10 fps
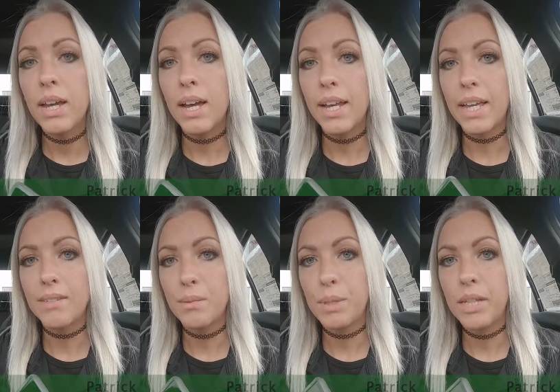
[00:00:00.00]
It
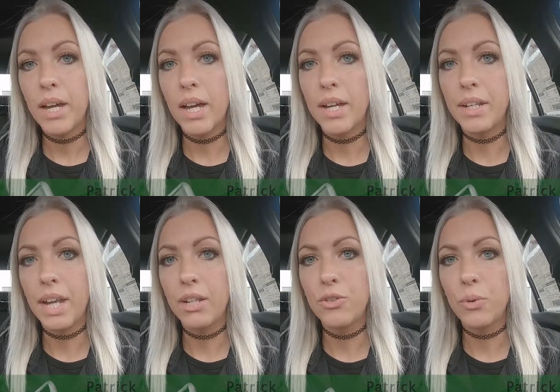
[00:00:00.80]
has to be on
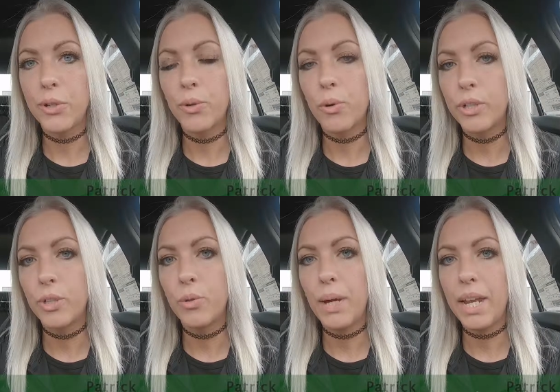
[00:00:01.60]
Android
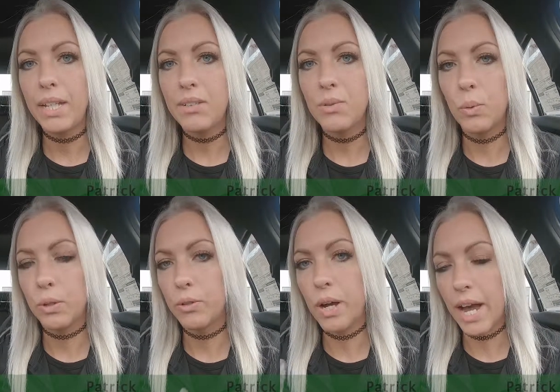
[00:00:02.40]
Oreo 8
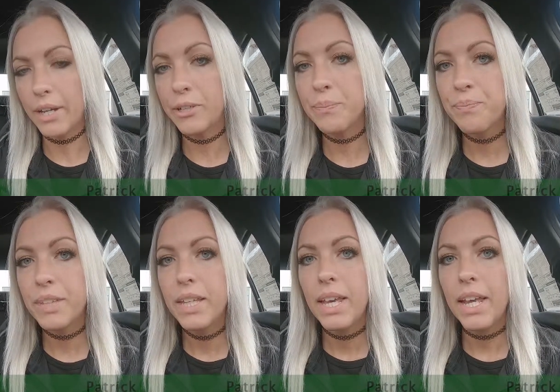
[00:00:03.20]
or higher.
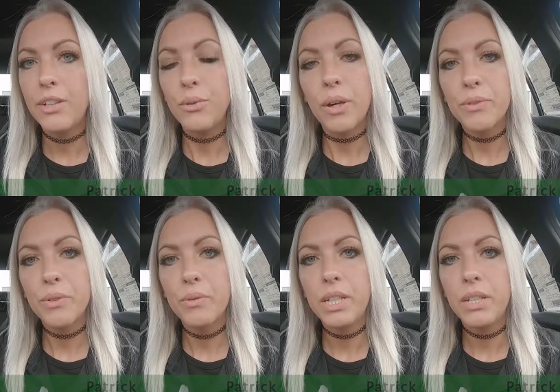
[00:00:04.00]
And you
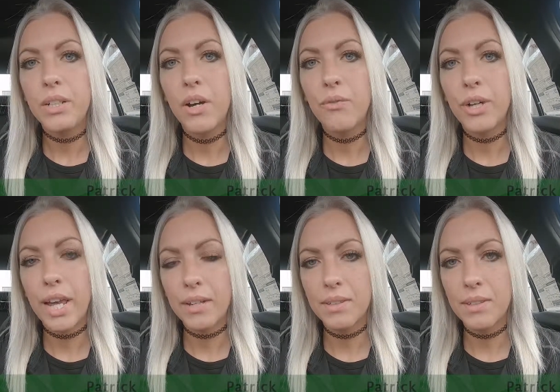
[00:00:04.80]
also need comfort
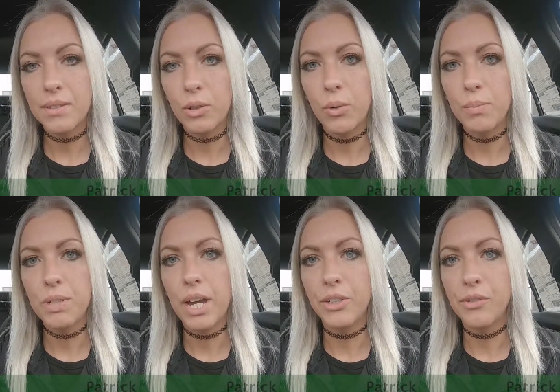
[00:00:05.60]
access equipped
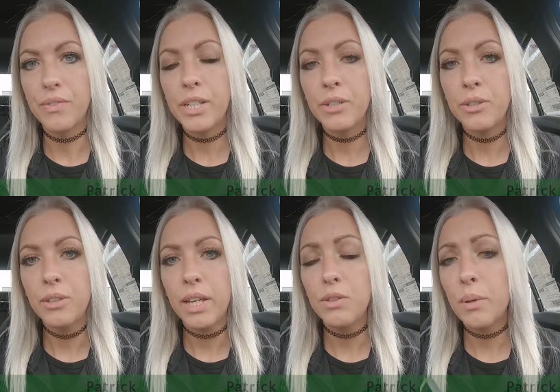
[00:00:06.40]
on your
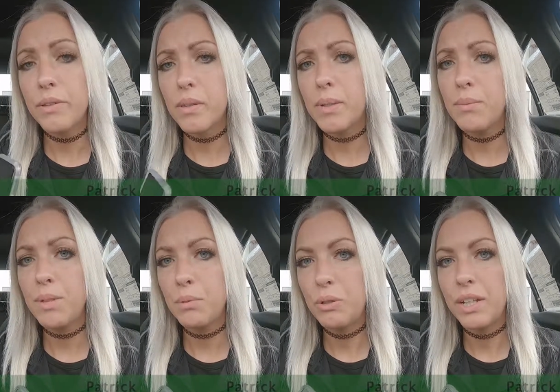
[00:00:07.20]
vehicle, as well as the
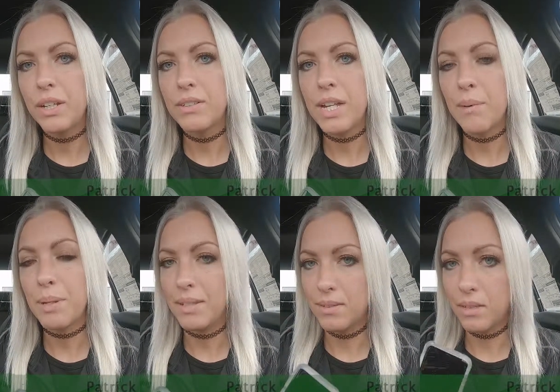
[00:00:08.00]
BMW connected app
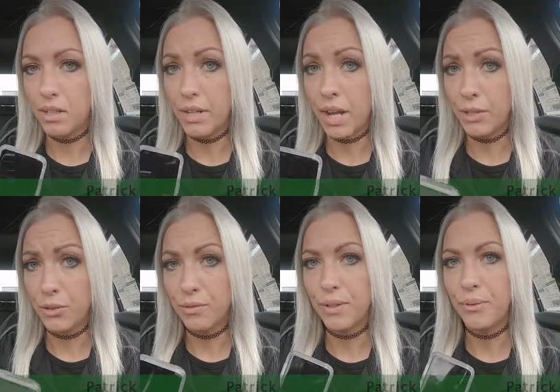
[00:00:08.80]
installed on
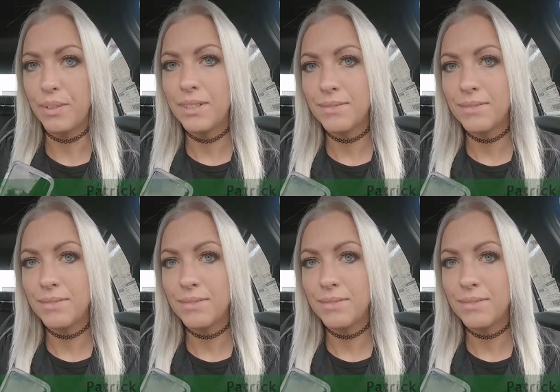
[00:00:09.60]
your phone.